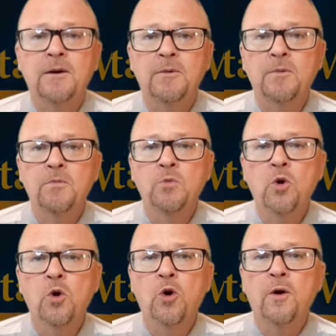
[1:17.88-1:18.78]

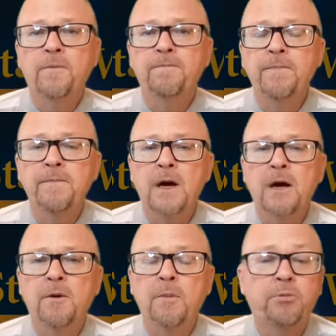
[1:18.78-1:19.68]
More
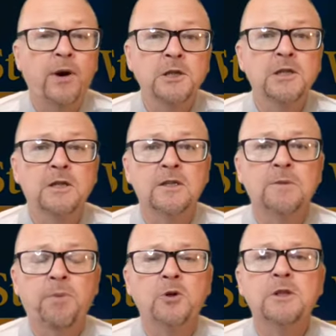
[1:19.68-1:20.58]
pressures,
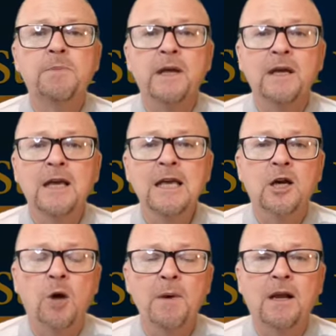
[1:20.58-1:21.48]
possibly,
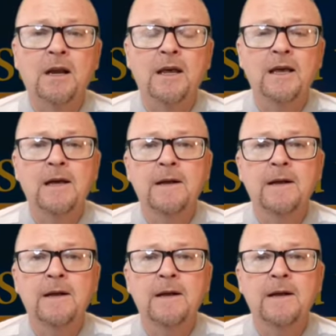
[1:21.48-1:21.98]
economically.